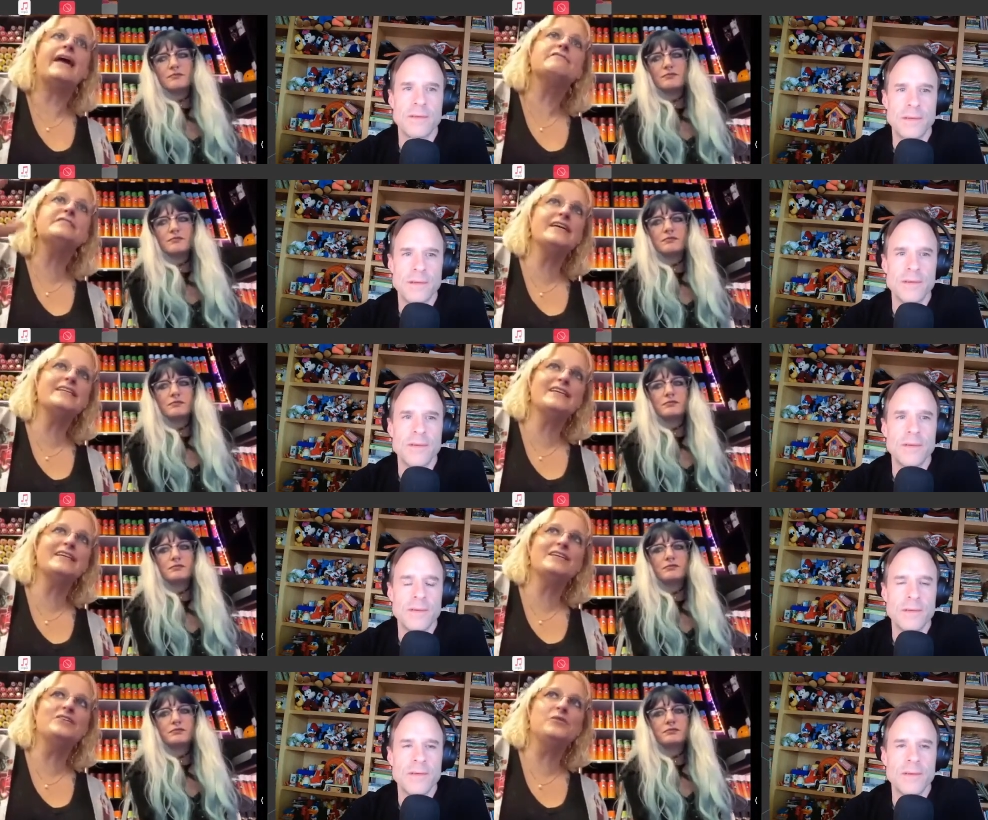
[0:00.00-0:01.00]

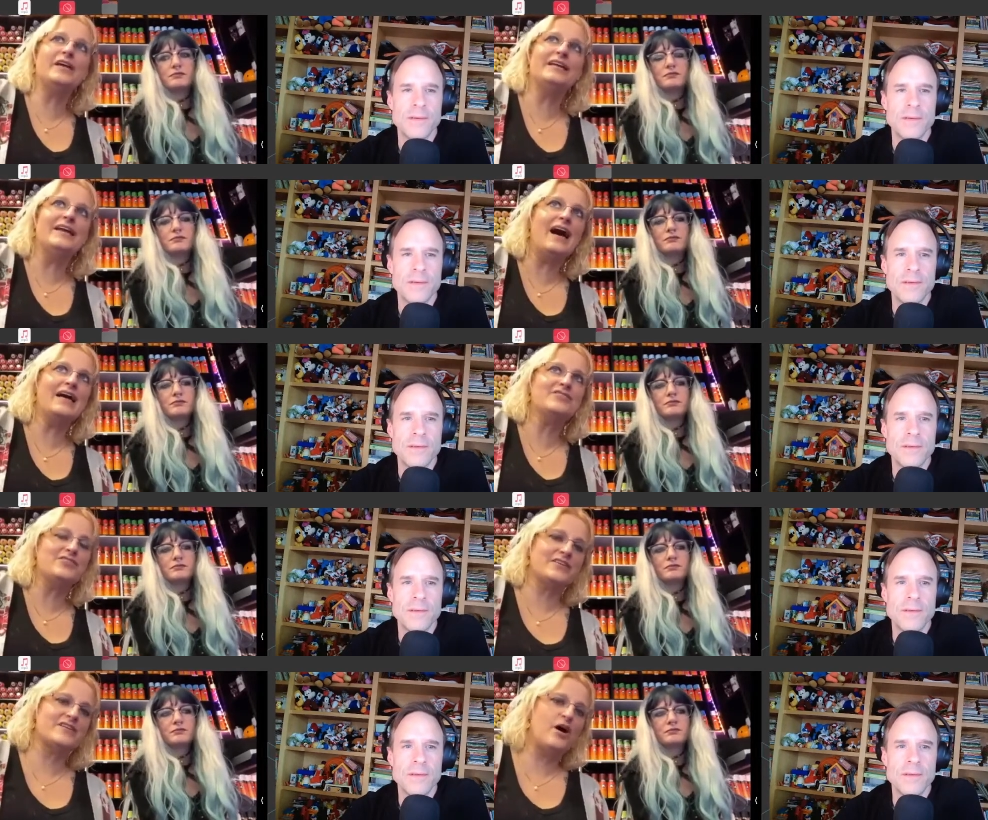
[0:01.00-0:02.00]
Speaker 1: evidently you cannot
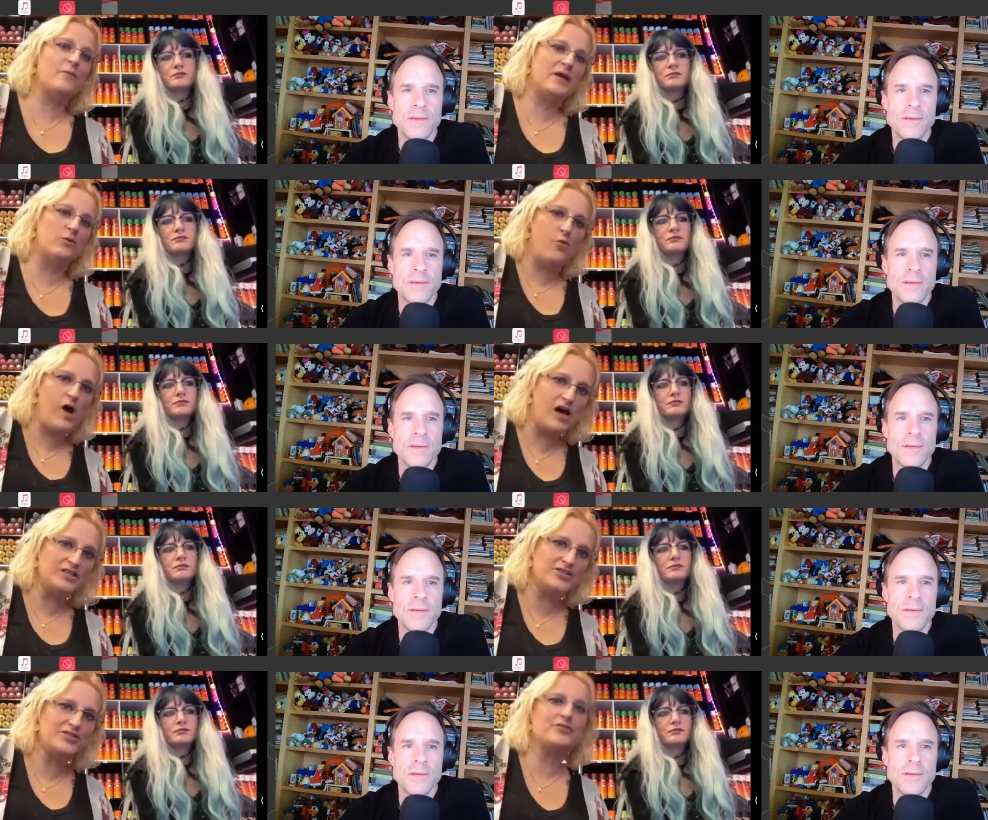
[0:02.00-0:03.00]
just come and
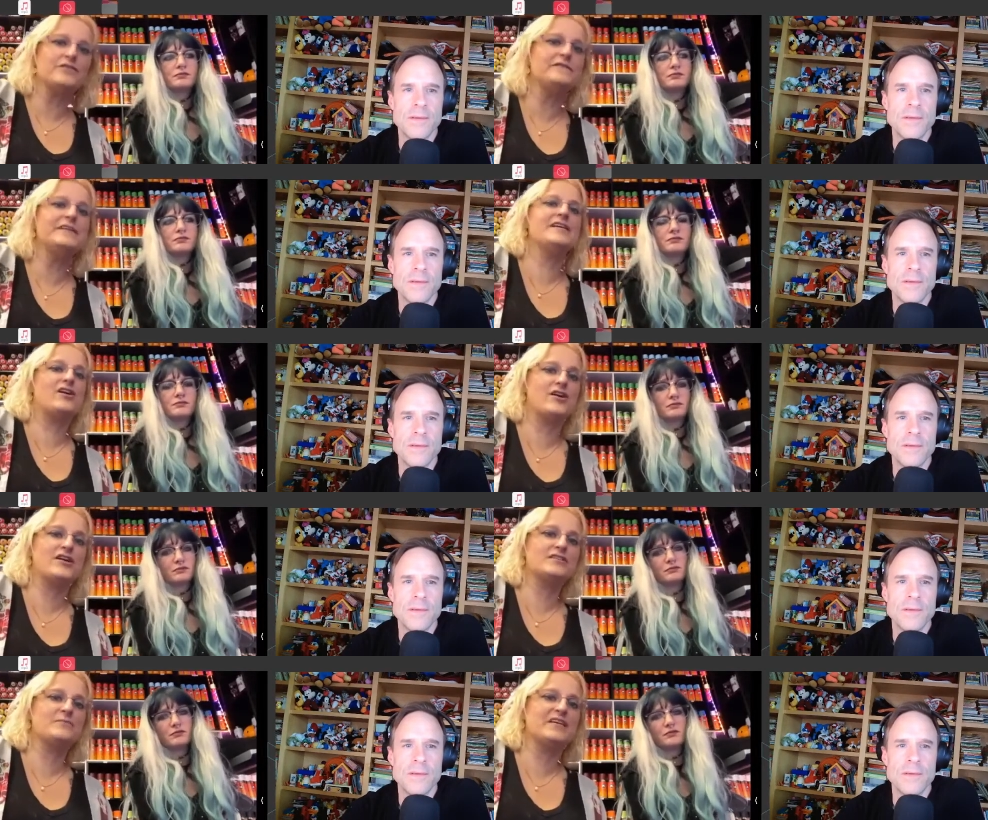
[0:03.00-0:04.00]
watch graffiti
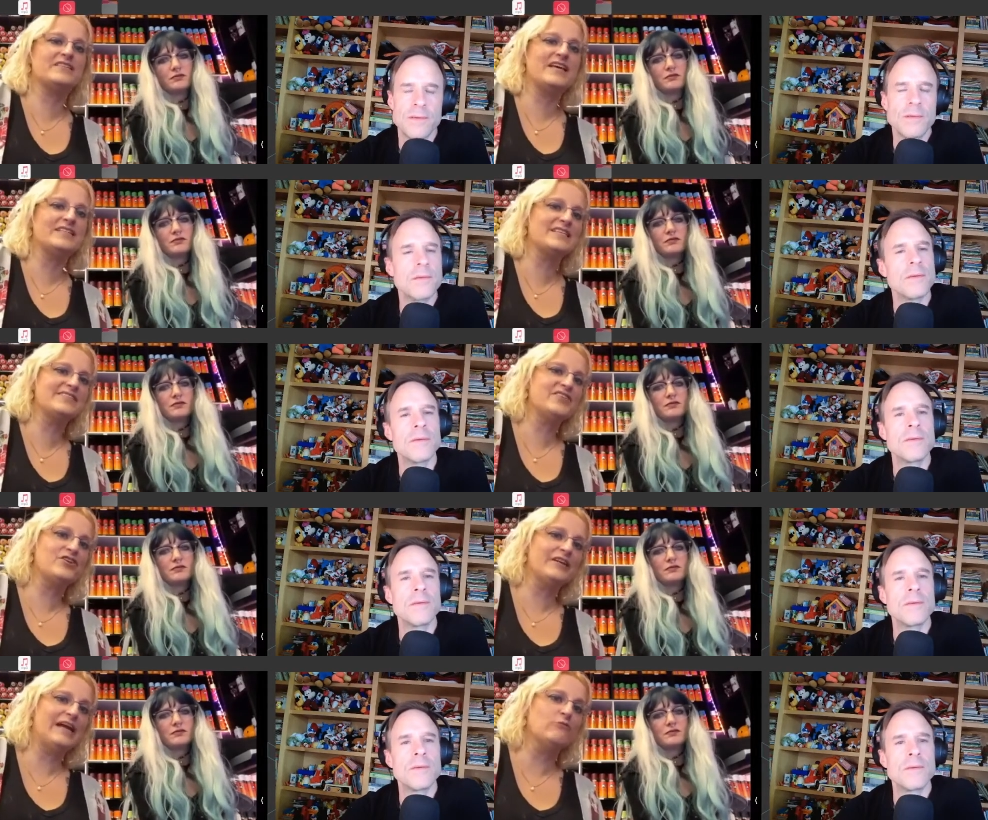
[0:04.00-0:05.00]
artists because that's
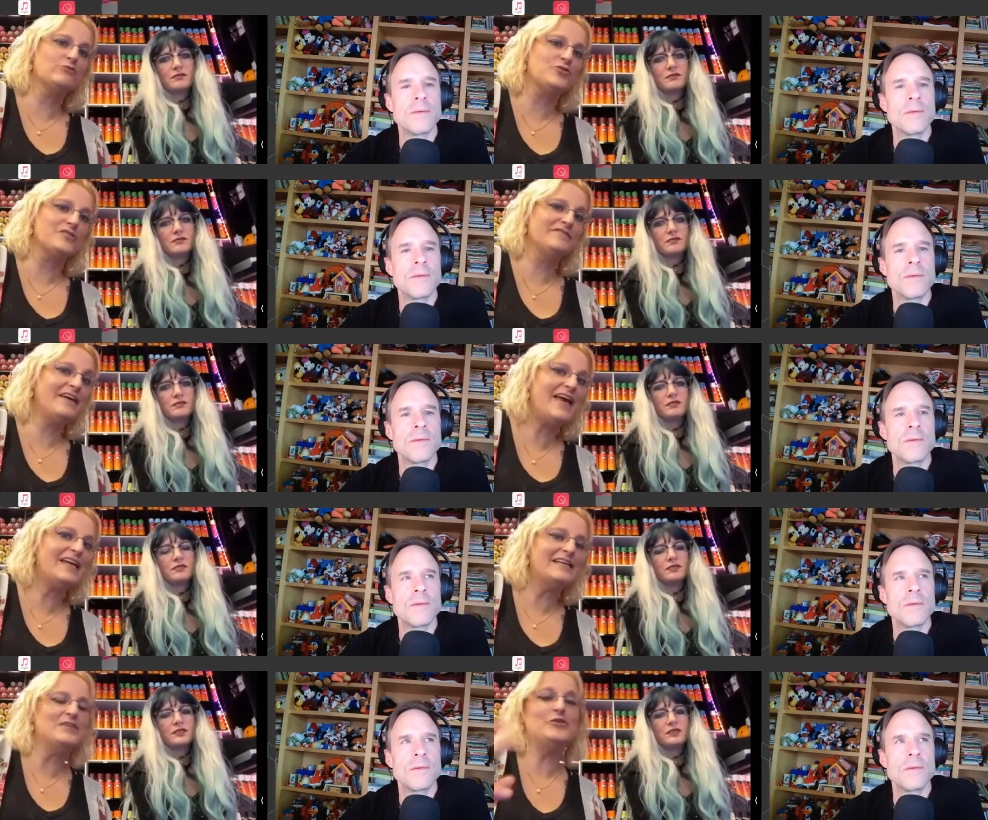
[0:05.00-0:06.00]
considered an outdoor
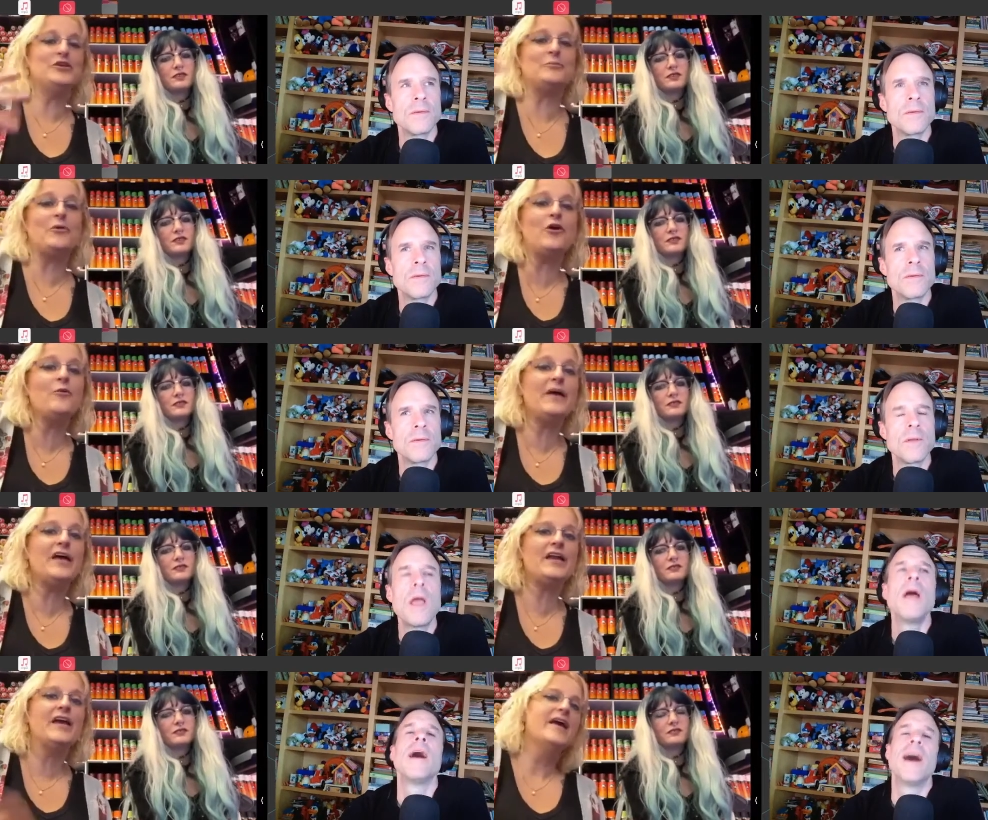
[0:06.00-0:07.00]
event and you need a
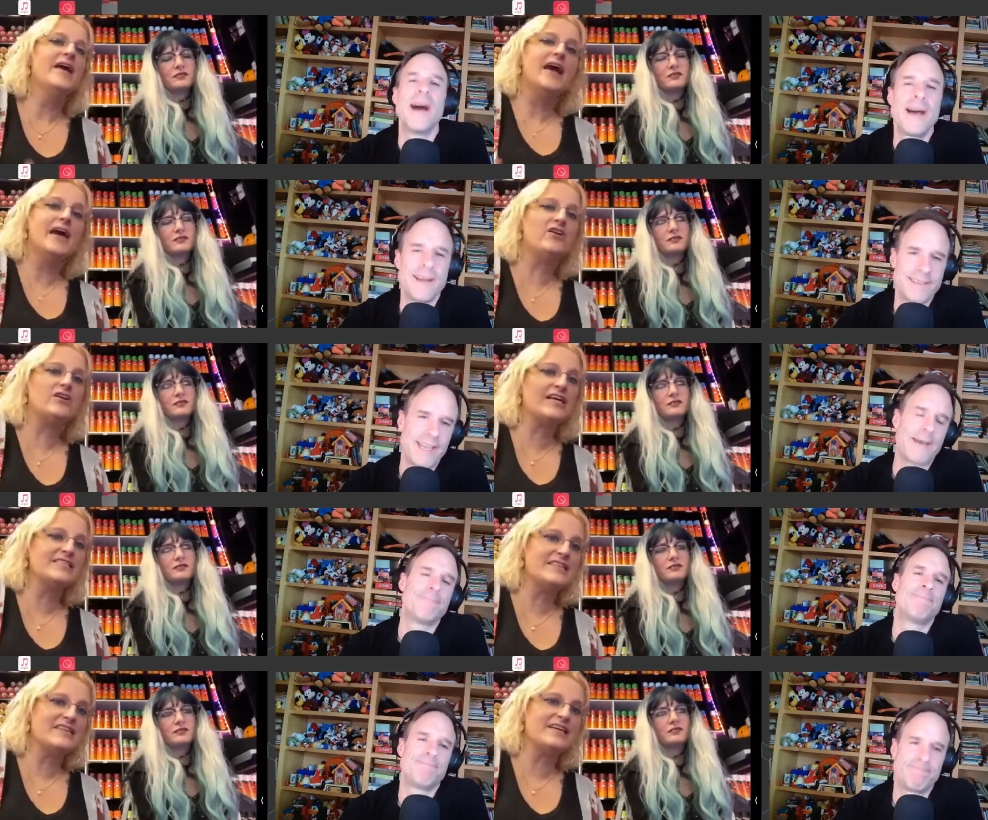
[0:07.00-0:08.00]
permit uh, and all yeah.
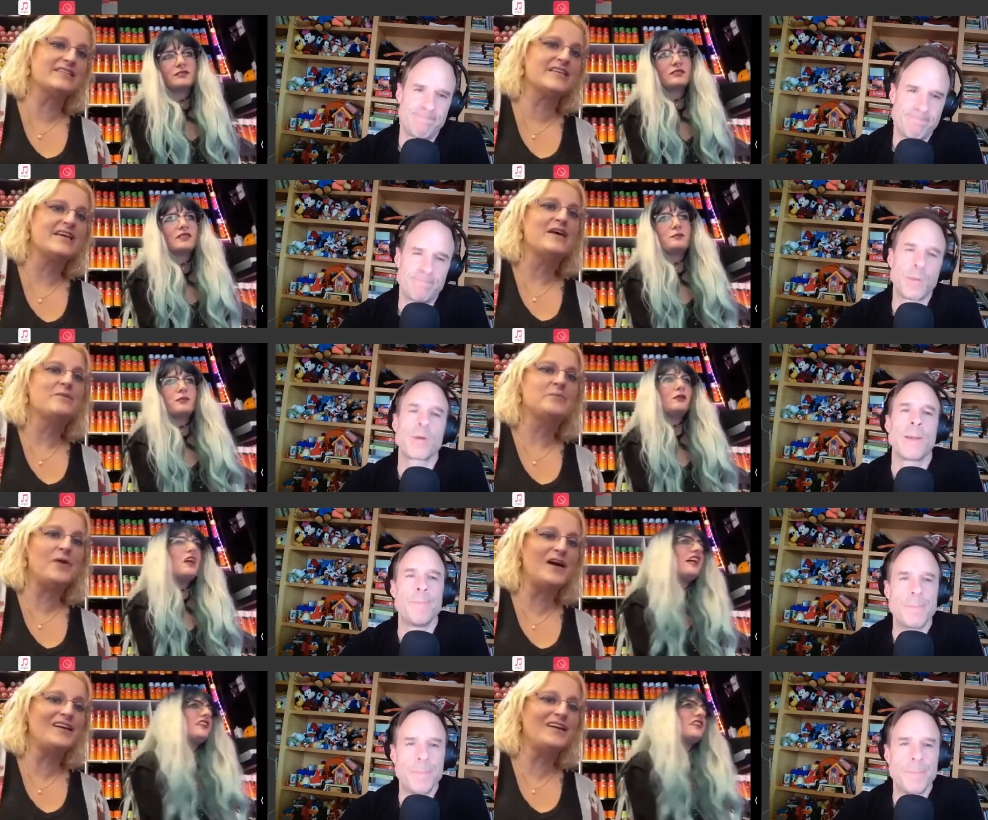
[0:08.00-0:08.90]
kinds of things. Okay.